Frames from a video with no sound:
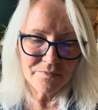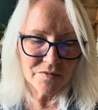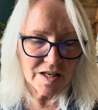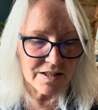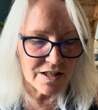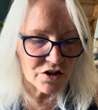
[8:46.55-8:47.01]

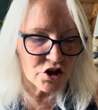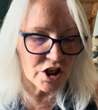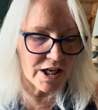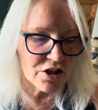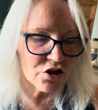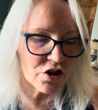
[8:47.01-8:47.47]

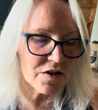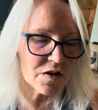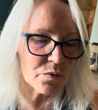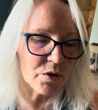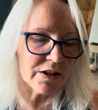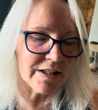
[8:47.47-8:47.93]
initiations,
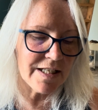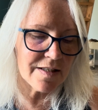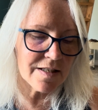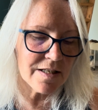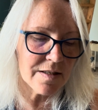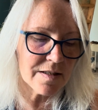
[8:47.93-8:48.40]

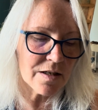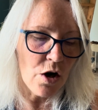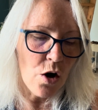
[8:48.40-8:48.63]
releases,